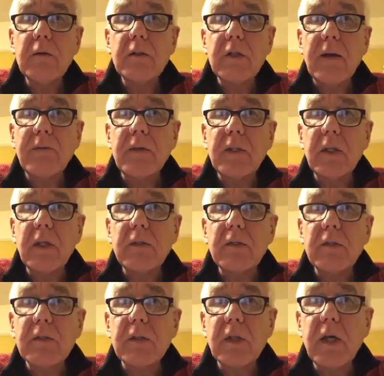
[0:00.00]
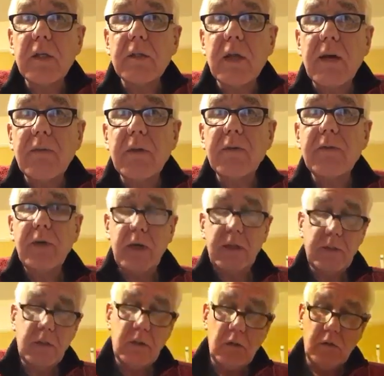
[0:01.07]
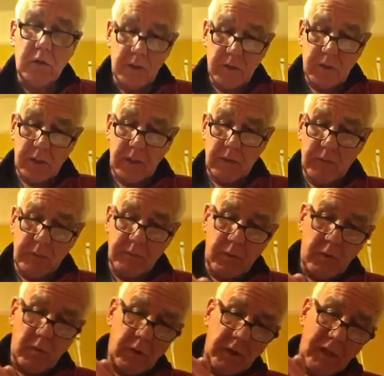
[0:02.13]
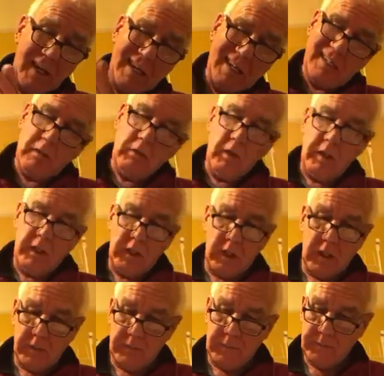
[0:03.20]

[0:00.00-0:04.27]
Javid did just there. Javid found the coin. So then we put on here, whee,